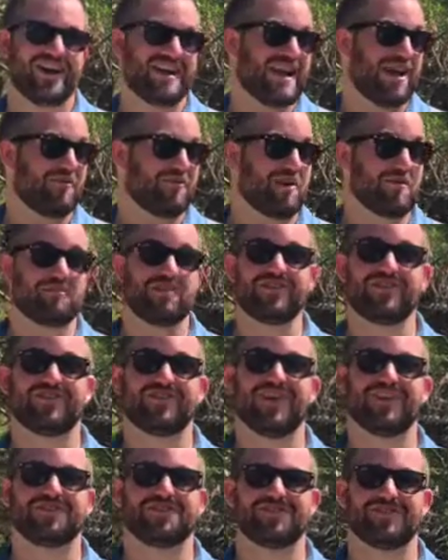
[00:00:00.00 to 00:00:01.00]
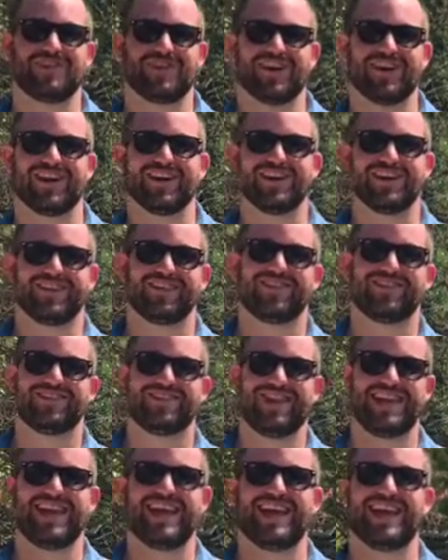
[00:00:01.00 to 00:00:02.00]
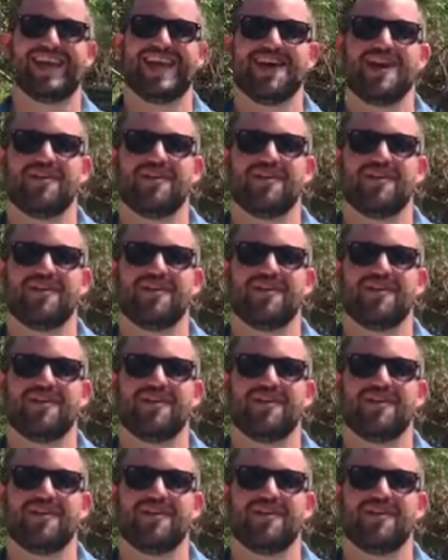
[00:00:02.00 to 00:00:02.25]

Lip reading: right, now where we just were, you'll see